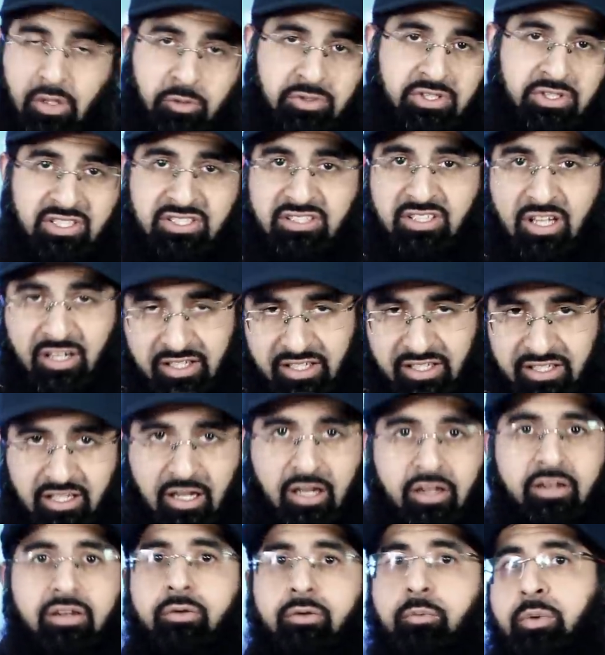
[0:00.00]
There was a study
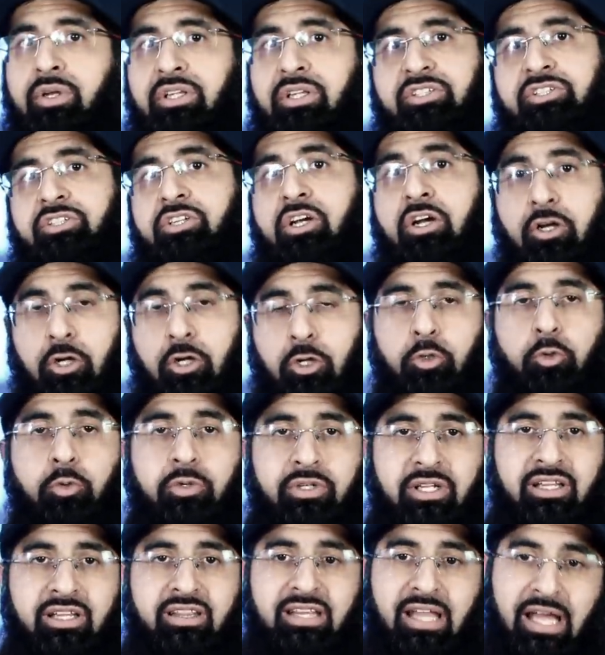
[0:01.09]
done which
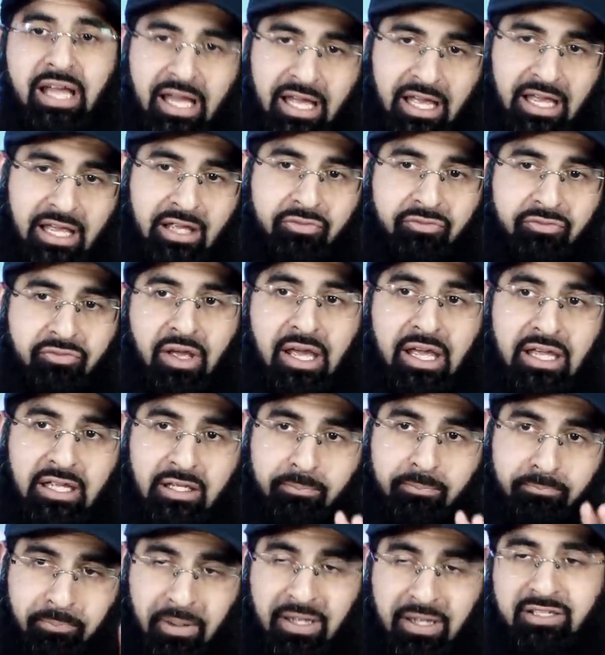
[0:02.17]
concluded that if a
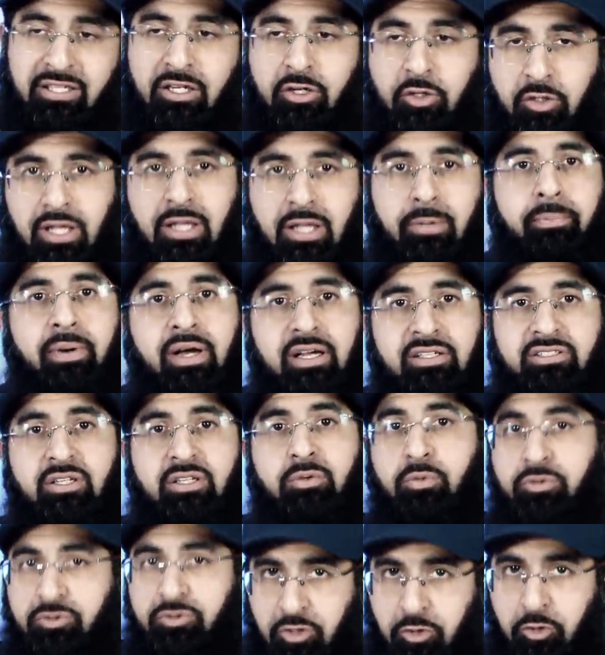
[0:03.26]
better looking
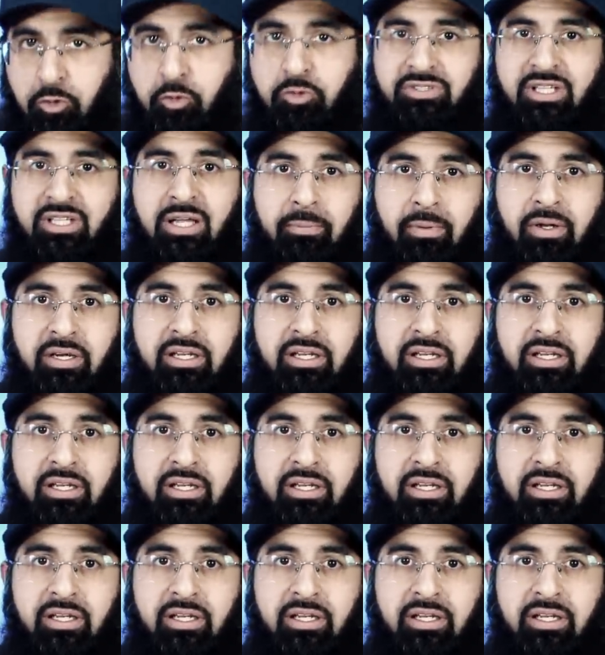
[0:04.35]
person was to lose their